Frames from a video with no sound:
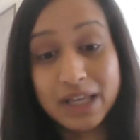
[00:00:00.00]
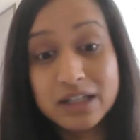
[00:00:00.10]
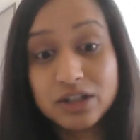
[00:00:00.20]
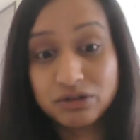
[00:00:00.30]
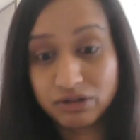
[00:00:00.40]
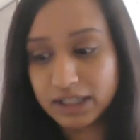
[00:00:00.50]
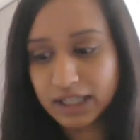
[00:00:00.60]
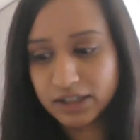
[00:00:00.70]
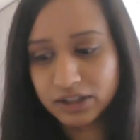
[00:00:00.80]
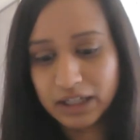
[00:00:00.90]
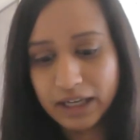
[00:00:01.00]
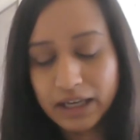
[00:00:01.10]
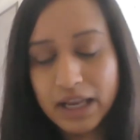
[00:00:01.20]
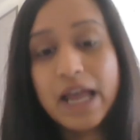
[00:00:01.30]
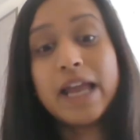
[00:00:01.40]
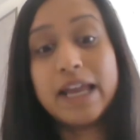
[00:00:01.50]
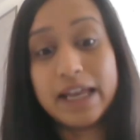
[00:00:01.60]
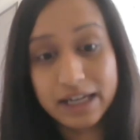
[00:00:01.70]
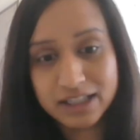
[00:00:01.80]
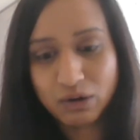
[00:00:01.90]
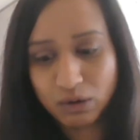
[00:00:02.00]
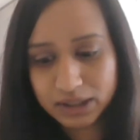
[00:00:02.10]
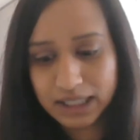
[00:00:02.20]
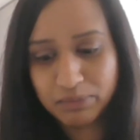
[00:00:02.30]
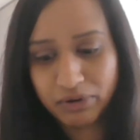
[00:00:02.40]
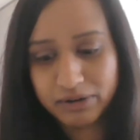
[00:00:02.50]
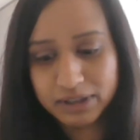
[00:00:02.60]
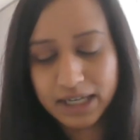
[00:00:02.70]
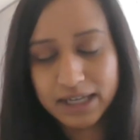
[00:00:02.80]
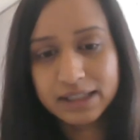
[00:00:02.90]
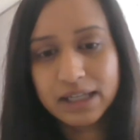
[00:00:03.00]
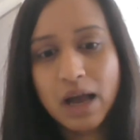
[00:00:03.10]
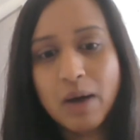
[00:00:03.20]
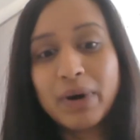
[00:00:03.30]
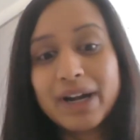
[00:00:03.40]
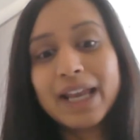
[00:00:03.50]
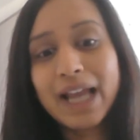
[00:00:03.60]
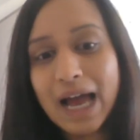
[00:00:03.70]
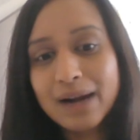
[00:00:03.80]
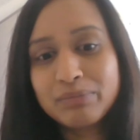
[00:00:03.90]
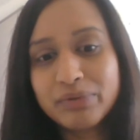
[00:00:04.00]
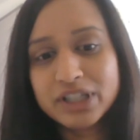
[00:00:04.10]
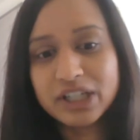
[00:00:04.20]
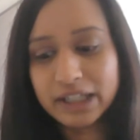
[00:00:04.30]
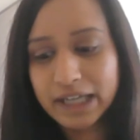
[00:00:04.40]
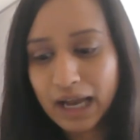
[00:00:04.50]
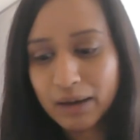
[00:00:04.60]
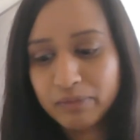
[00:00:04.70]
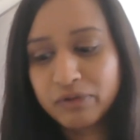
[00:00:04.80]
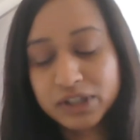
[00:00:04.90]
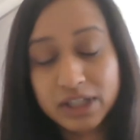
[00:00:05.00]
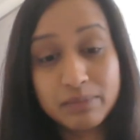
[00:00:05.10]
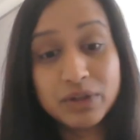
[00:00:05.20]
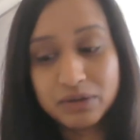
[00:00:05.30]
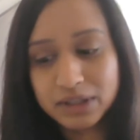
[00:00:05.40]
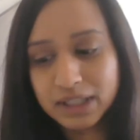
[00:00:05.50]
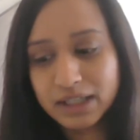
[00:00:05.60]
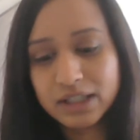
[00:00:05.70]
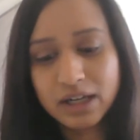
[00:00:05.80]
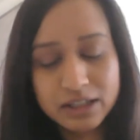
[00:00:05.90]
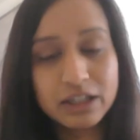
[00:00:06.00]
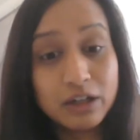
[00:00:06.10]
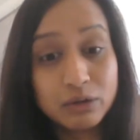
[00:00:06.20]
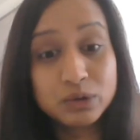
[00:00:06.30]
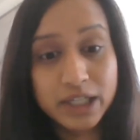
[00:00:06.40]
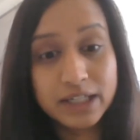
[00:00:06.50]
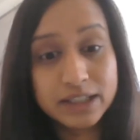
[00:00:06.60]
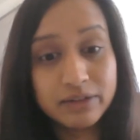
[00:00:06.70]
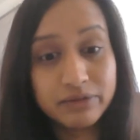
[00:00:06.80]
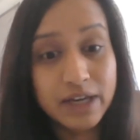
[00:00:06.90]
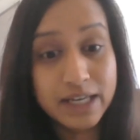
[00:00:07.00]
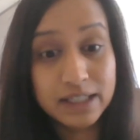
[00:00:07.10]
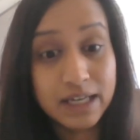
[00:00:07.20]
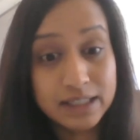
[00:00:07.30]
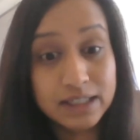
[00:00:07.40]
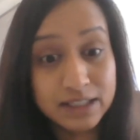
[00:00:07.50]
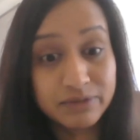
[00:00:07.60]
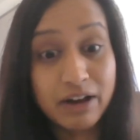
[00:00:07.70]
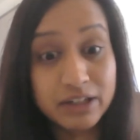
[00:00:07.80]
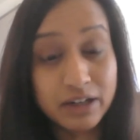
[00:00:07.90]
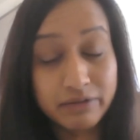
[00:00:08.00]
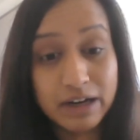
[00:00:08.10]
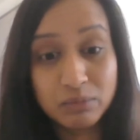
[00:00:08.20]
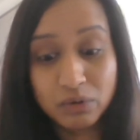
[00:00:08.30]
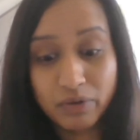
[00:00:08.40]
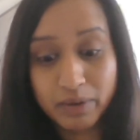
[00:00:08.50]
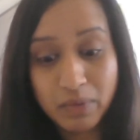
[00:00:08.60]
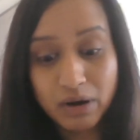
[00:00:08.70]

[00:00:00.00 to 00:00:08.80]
is with industry, essentially. It is a costly process, but it can bridge a gap for some uses until an alternative is, is, is found and available on the